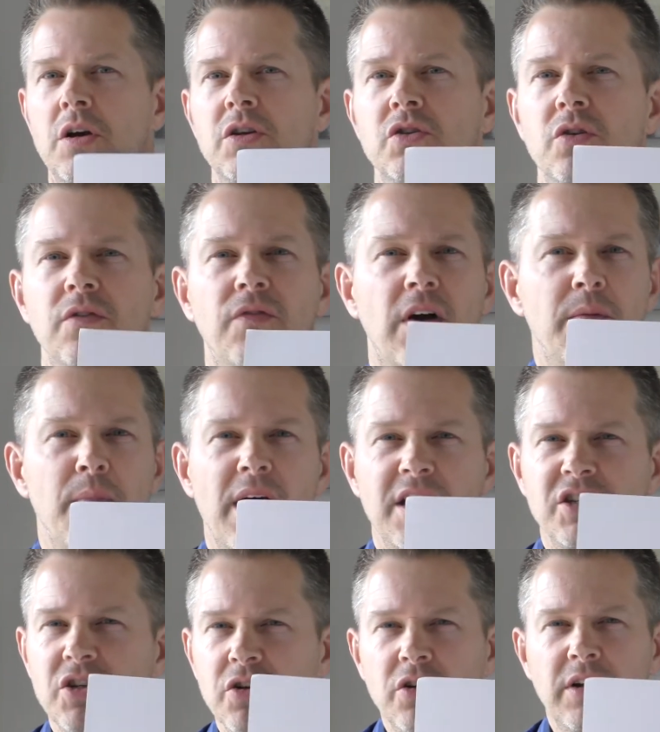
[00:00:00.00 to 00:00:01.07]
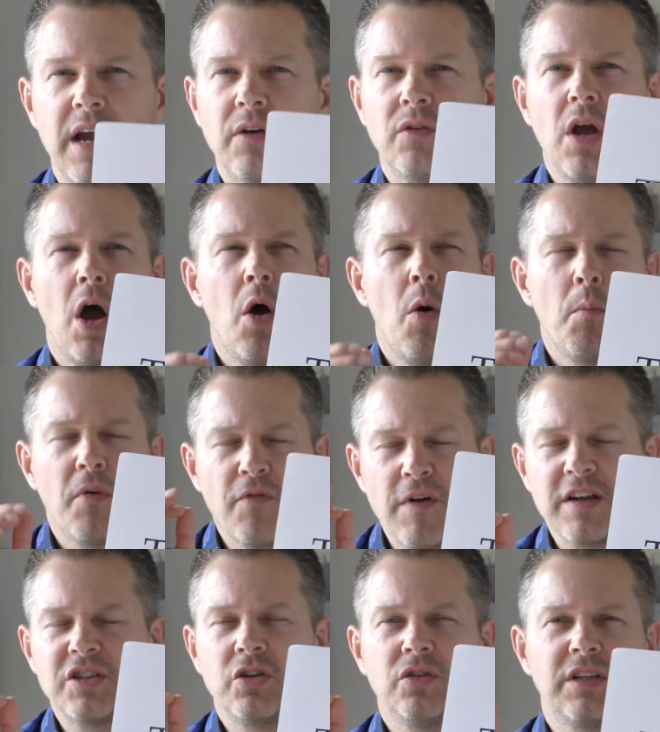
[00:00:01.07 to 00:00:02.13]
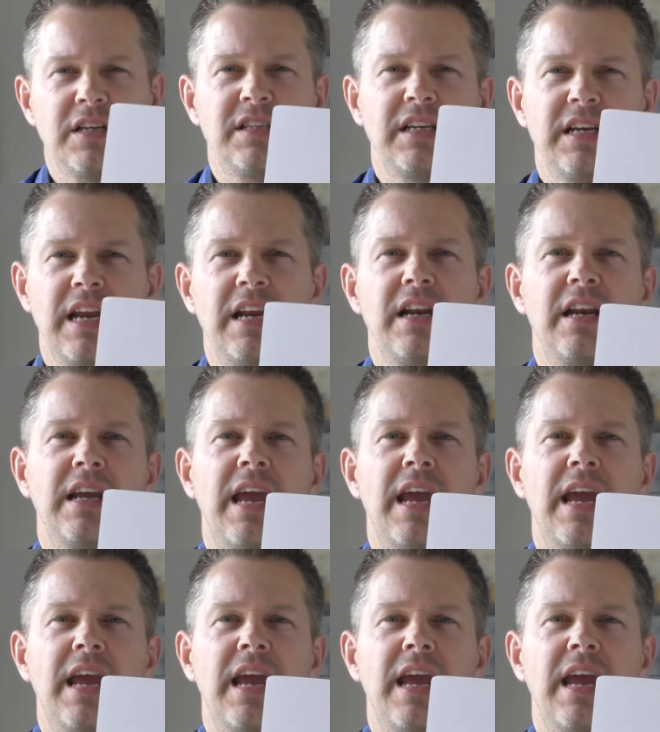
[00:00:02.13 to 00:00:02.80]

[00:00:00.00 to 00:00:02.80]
certified managerial accountant, professional designated